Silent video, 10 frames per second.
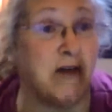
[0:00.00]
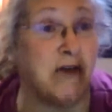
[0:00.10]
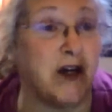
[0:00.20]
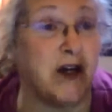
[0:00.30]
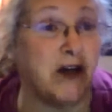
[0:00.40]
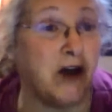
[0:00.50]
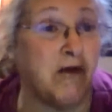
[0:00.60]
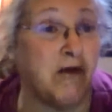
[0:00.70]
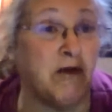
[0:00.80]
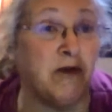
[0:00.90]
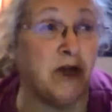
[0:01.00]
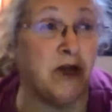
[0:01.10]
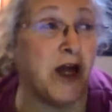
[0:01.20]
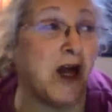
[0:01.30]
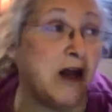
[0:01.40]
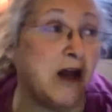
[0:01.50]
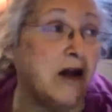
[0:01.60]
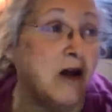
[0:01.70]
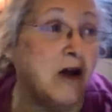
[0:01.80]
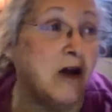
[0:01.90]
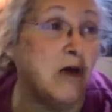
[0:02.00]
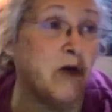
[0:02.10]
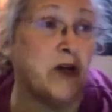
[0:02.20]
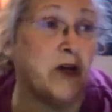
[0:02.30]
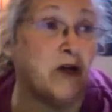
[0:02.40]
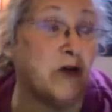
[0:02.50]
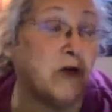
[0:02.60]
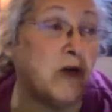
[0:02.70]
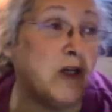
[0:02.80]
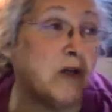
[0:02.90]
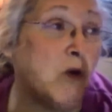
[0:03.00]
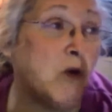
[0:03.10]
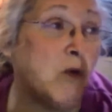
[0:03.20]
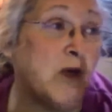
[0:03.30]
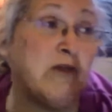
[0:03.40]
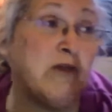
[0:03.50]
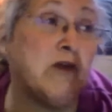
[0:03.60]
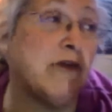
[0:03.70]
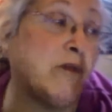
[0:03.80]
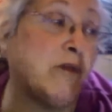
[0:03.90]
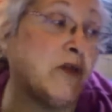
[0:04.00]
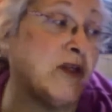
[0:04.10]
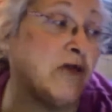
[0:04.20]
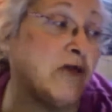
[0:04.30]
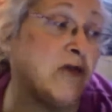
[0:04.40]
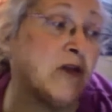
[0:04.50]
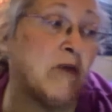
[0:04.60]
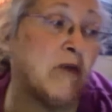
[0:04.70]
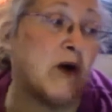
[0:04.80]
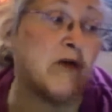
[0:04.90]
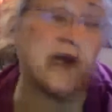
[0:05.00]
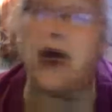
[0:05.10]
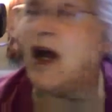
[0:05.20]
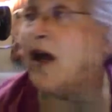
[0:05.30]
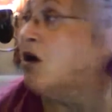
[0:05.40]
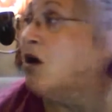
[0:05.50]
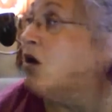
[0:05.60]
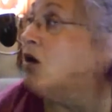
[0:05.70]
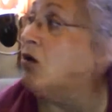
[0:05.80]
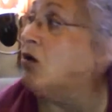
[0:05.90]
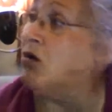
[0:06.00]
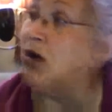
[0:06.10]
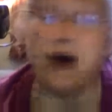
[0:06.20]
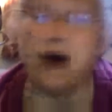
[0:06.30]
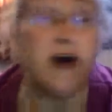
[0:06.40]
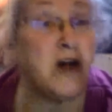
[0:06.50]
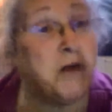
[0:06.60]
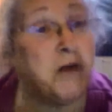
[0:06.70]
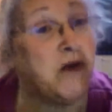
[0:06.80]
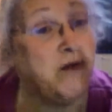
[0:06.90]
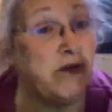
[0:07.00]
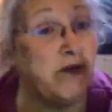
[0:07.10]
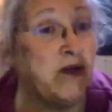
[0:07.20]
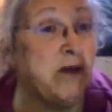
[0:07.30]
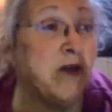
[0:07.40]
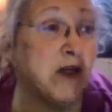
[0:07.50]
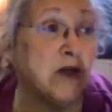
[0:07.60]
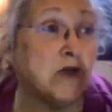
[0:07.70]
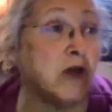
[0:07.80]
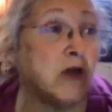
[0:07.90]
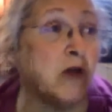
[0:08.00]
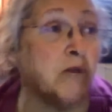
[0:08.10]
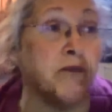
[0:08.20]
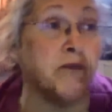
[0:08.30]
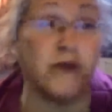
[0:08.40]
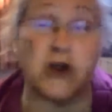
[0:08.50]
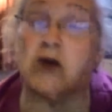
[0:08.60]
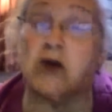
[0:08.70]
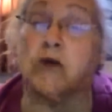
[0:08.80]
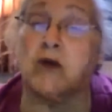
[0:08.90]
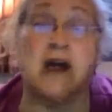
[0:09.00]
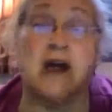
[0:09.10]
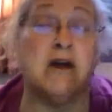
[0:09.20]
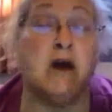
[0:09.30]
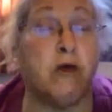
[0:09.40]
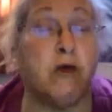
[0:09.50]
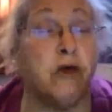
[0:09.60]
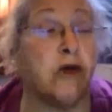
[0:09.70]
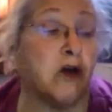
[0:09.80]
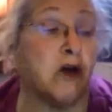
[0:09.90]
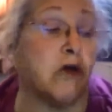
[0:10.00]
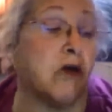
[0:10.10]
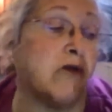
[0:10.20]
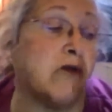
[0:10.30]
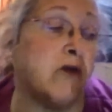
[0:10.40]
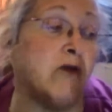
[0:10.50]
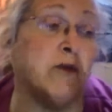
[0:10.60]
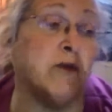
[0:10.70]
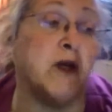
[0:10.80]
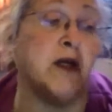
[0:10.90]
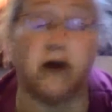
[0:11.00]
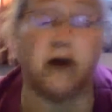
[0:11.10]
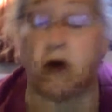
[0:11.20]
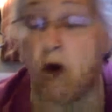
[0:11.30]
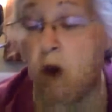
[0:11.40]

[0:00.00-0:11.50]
find time if you say, hey, you know, what are you doing at the moment? Even if I'm busy doing something, I'll say, hey, you know, can I call you in about 15 minutes or something? You know, and that all works out great for everybody. So,